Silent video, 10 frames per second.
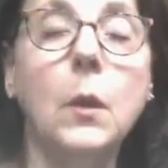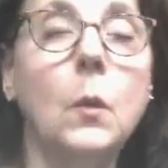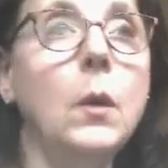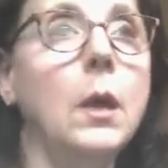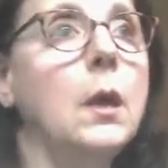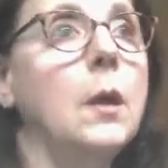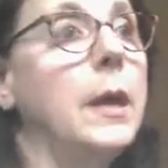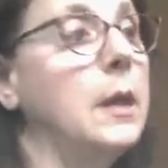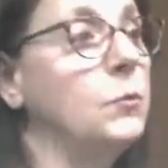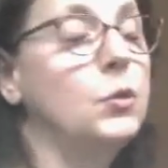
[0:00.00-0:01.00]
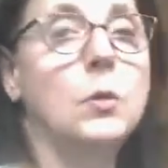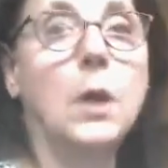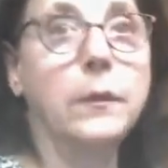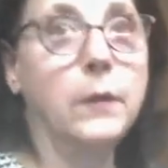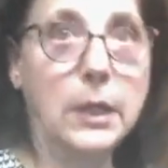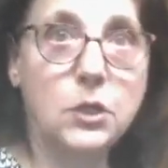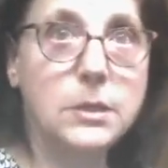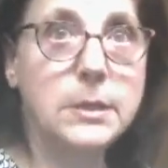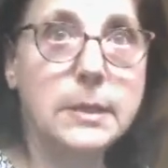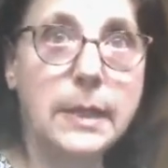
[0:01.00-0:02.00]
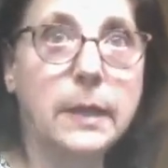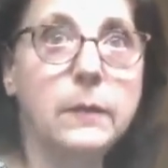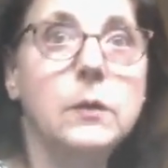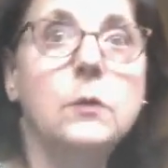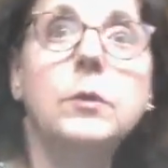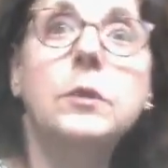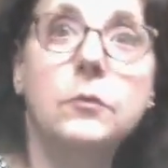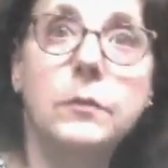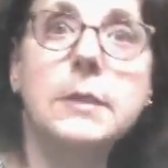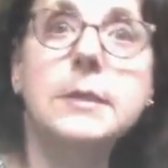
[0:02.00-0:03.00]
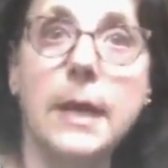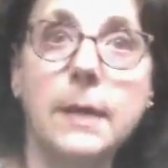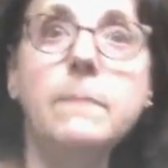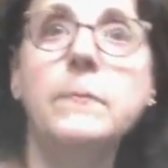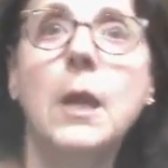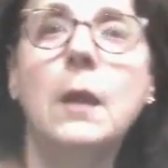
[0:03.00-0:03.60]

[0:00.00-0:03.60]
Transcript: know, and I'm sure other agents in the area would do the same.